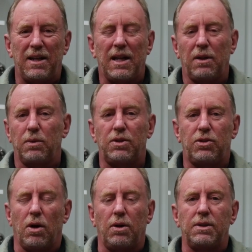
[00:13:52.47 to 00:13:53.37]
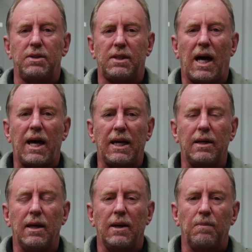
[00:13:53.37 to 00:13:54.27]
In other words, John is saying,
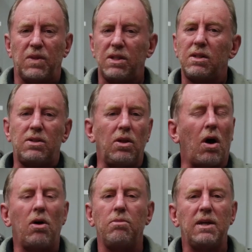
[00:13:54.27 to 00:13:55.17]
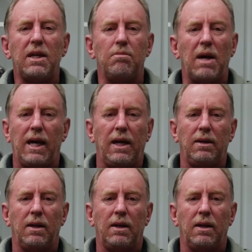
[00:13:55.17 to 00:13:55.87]
this is no mere man.